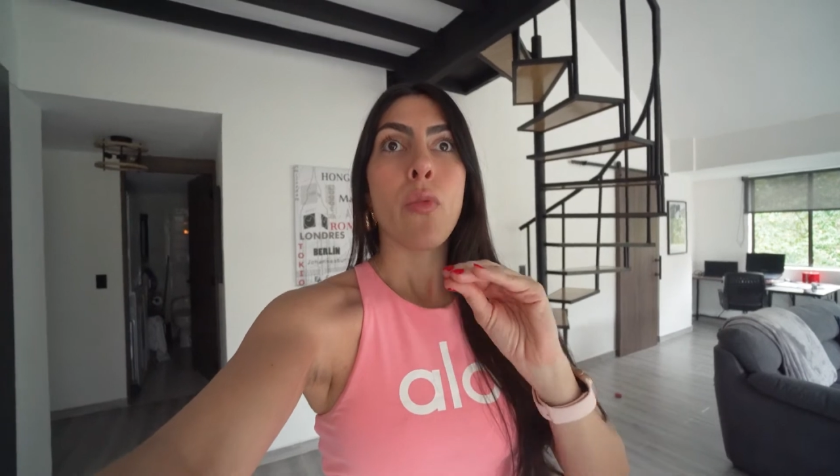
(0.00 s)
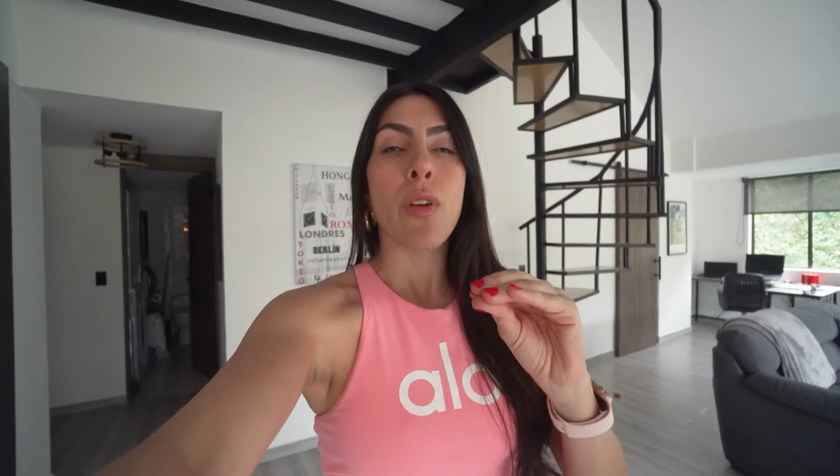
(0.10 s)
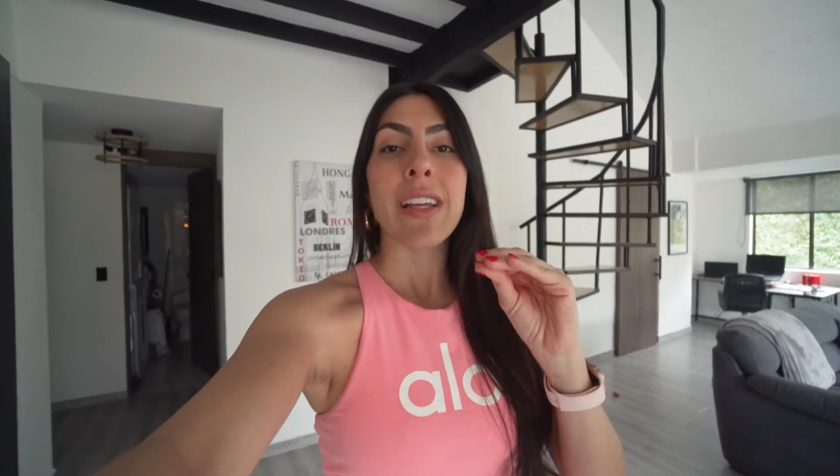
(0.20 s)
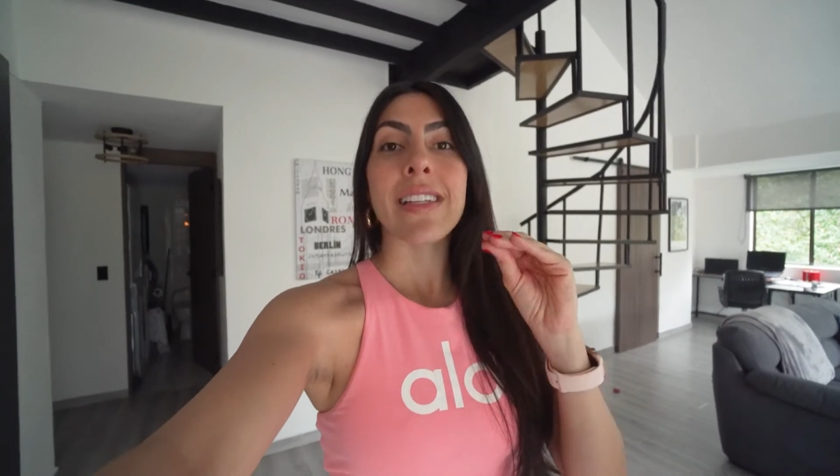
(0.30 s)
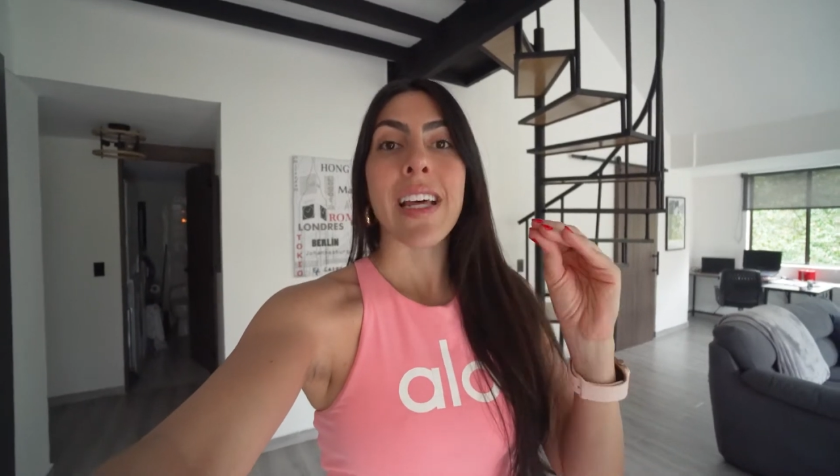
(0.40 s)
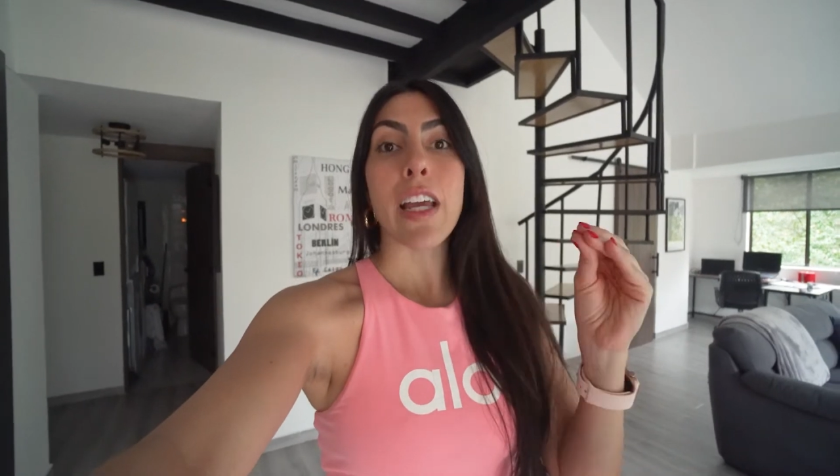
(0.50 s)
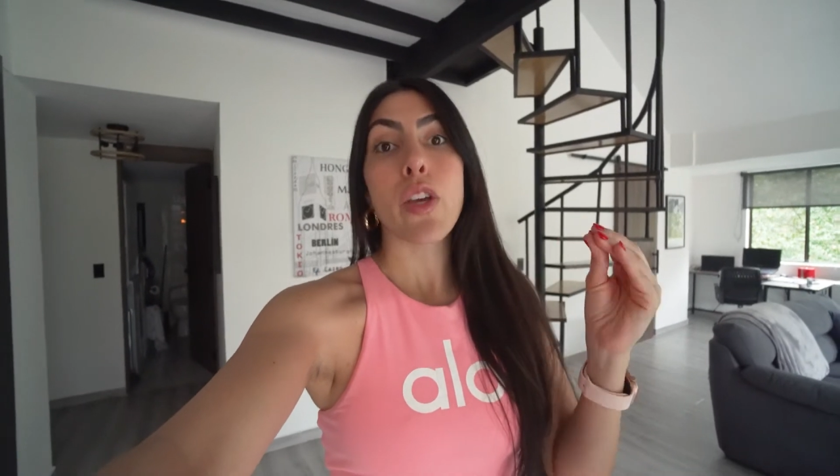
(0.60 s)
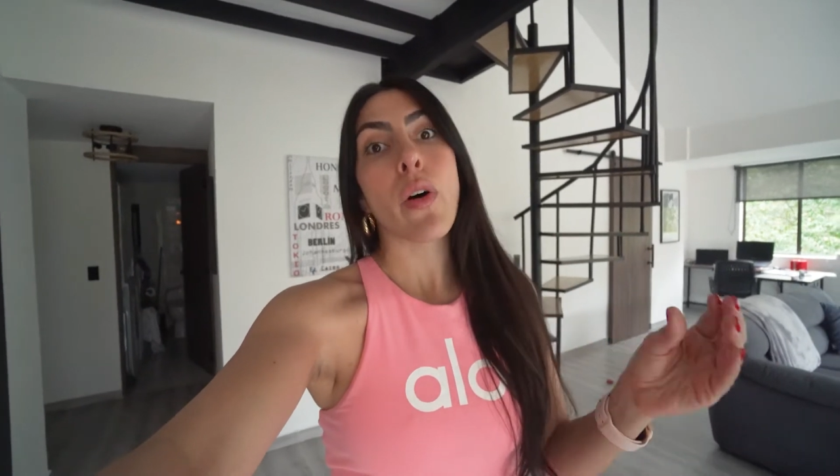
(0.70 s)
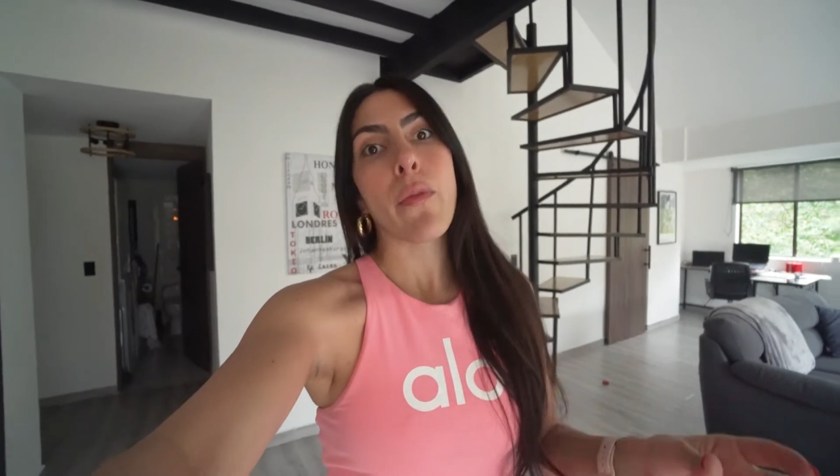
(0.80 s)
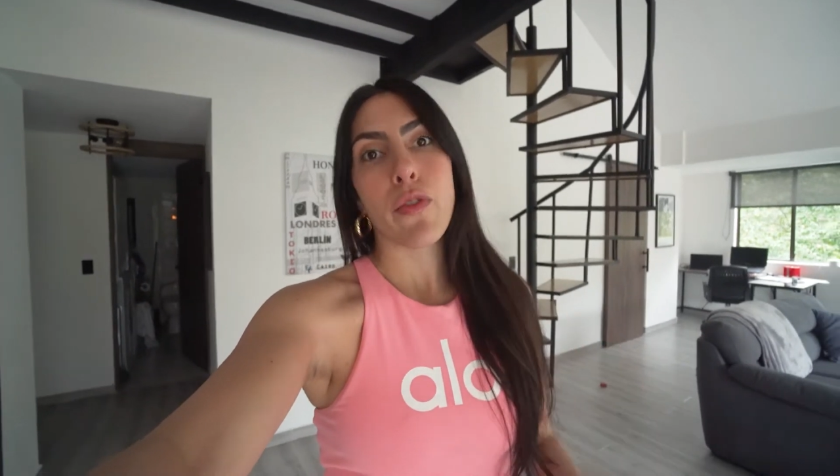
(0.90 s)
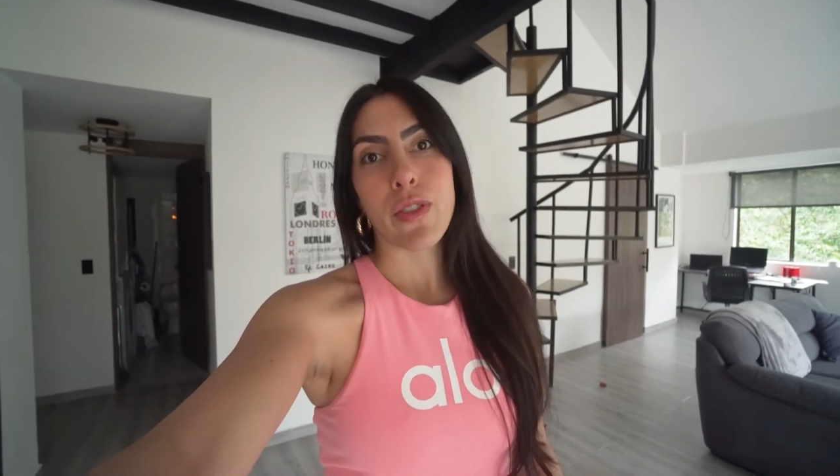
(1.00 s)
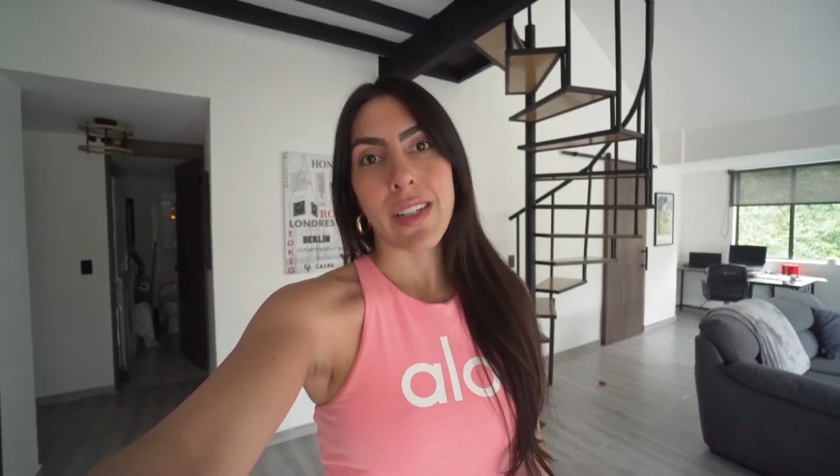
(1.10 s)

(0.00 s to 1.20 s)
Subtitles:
really set you up for